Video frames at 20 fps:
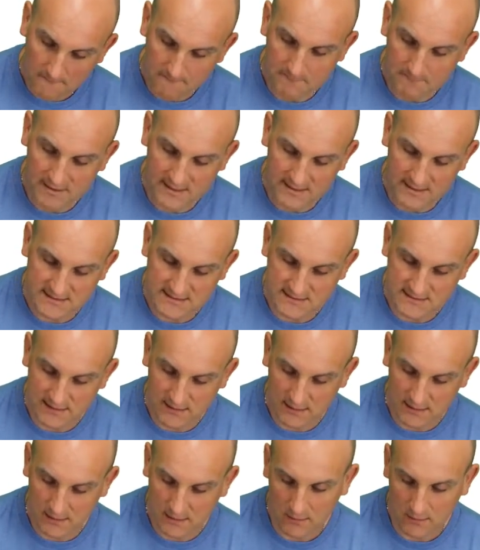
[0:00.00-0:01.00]

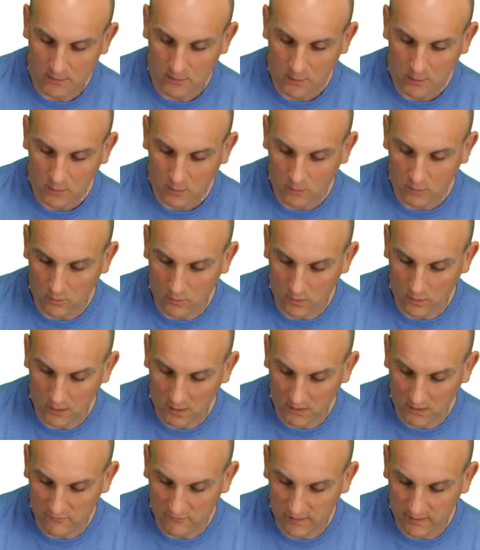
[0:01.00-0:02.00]
BC all
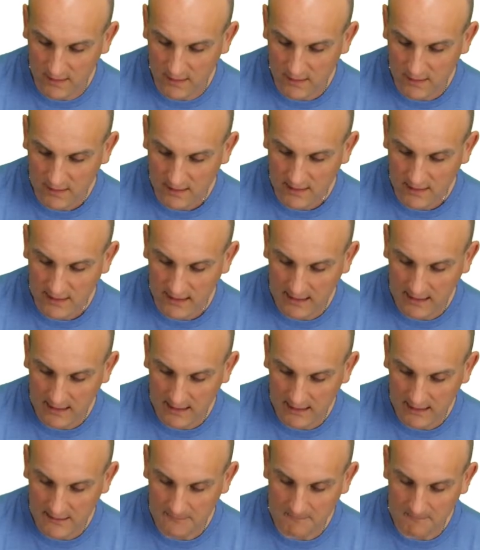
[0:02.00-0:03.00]
over
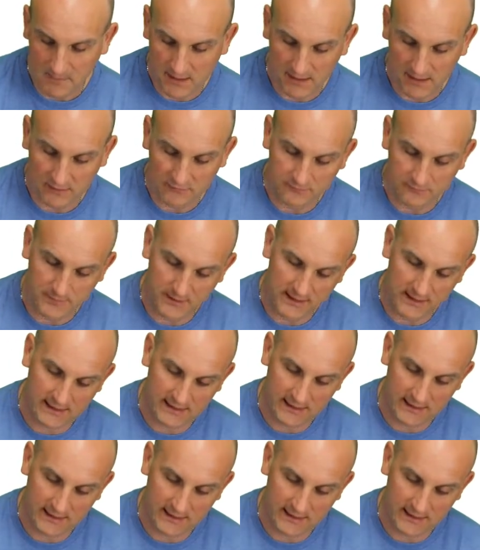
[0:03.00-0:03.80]
A minus B.